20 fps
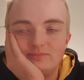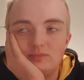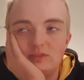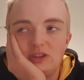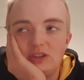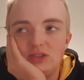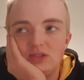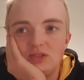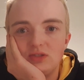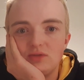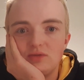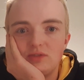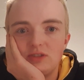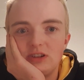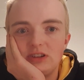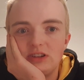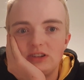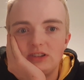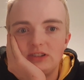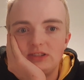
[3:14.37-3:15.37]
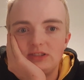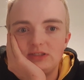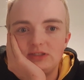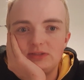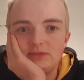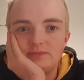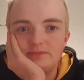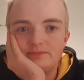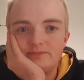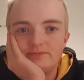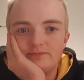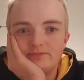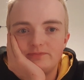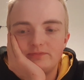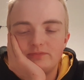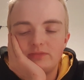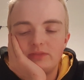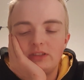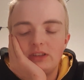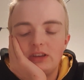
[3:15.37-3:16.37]
It's just ridiculous.
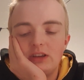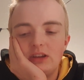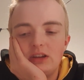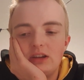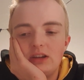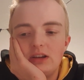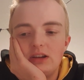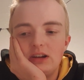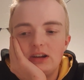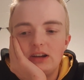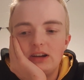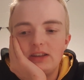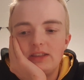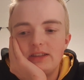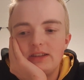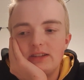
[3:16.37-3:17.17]
And